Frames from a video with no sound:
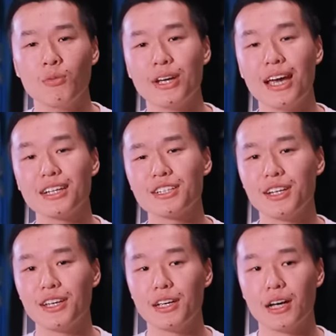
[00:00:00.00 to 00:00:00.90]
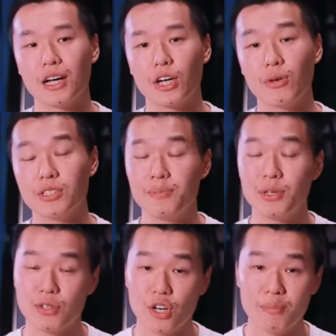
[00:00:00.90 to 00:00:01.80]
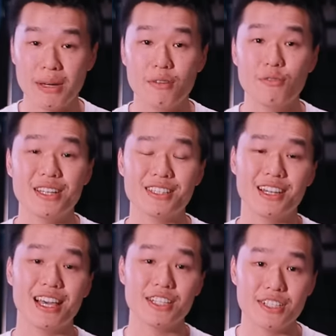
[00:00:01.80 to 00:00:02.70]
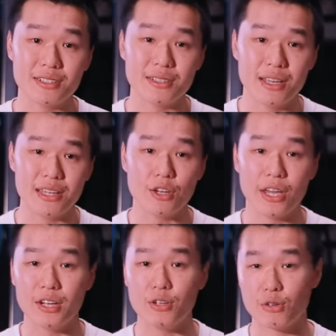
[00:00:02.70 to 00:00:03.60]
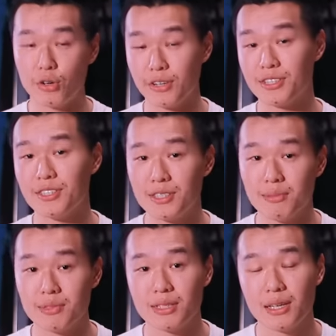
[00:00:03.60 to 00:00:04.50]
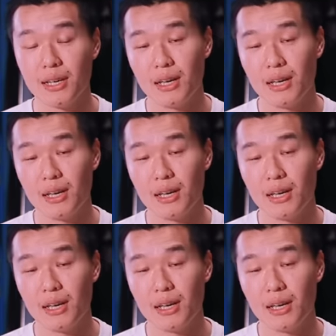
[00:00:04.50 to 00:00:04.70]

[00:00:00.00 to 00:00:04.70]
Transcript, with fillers: we actually are going to be talking about ventilation in your indoor growing systems.